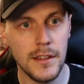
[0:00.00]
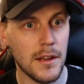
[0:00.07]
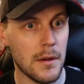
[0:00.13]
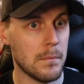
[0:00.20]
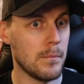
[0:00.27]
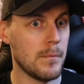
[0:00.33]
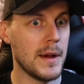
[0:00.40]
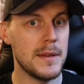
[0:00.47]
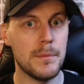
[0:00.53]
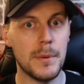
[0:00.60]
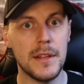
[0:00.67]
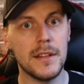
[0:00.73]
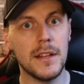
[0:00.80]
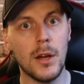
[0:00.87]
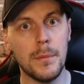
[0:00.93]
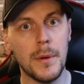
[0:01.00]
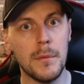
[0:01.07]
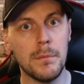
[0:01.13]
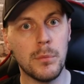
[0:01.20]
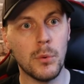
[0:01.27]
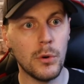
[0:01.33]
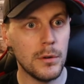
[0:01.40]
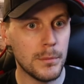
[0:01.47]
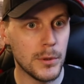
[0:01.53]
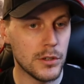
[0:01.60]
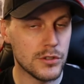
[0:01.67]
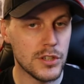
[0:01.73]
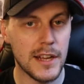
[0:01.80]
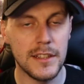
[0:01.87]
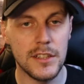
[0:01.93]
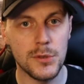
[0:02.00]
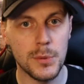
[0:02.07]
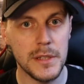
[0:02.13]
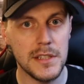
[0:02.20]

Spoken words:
might be a little bit boring, but you're trying to switch